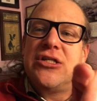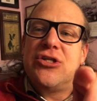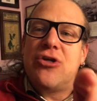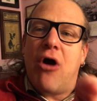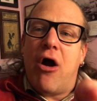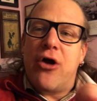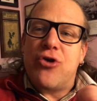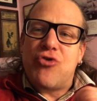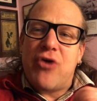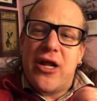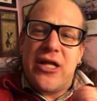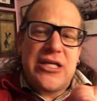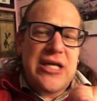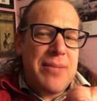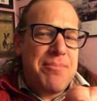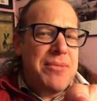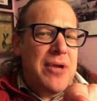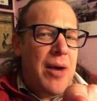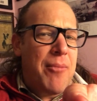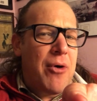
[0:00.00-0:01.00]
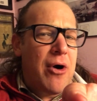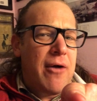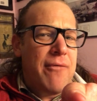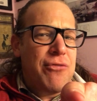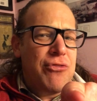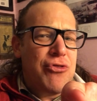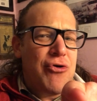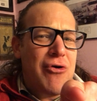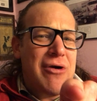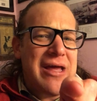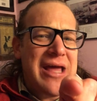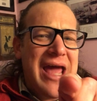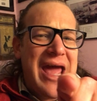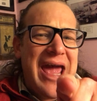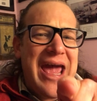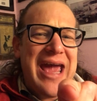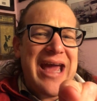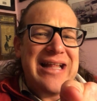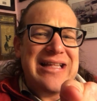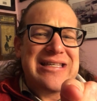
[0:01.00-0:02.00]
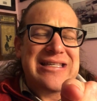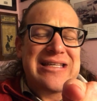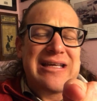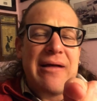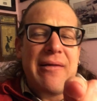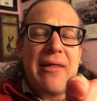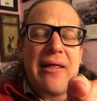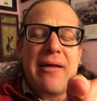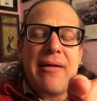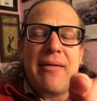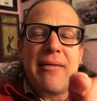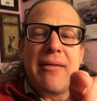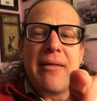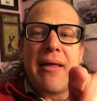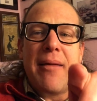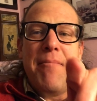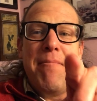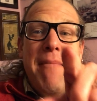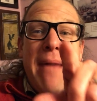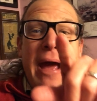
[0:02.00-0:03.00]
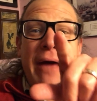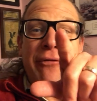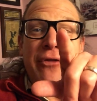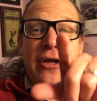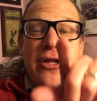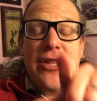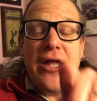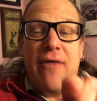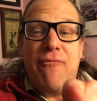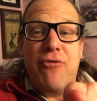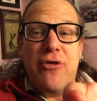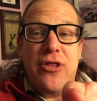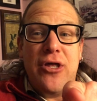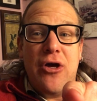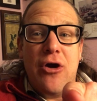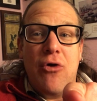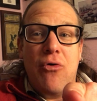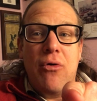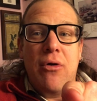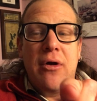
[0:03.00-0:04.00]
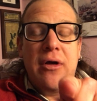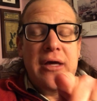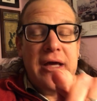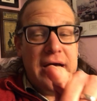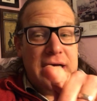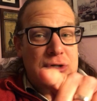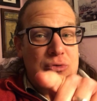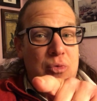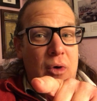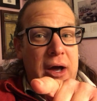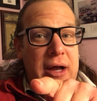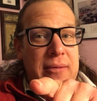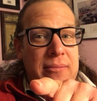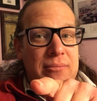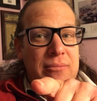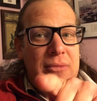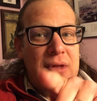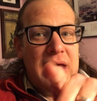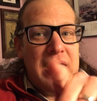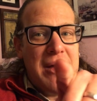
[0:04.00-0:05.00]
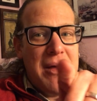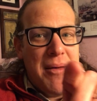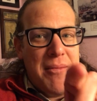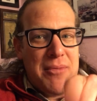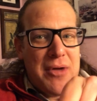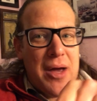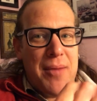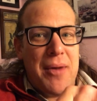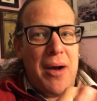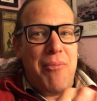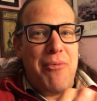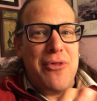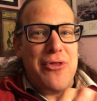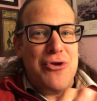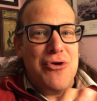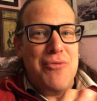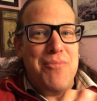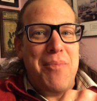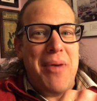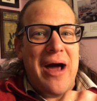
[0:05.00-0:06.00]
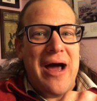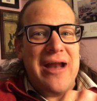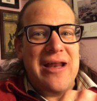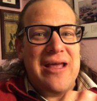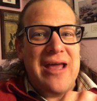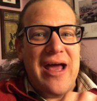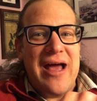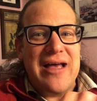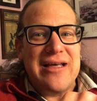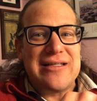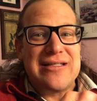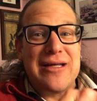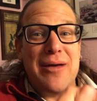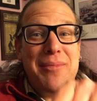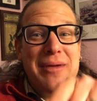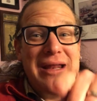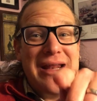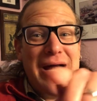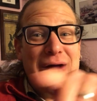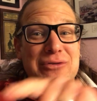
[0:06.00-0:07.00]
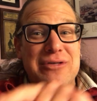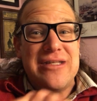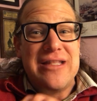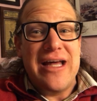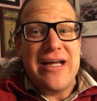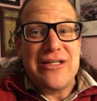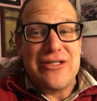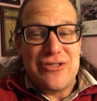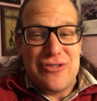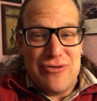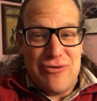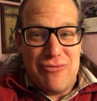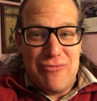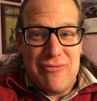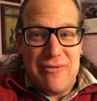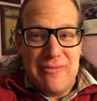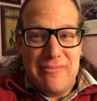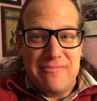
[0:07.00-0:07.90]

Dog training tip number 38. Madly in love with you. Guess what? Coming up with a new podcast. I'll be announcing that soon.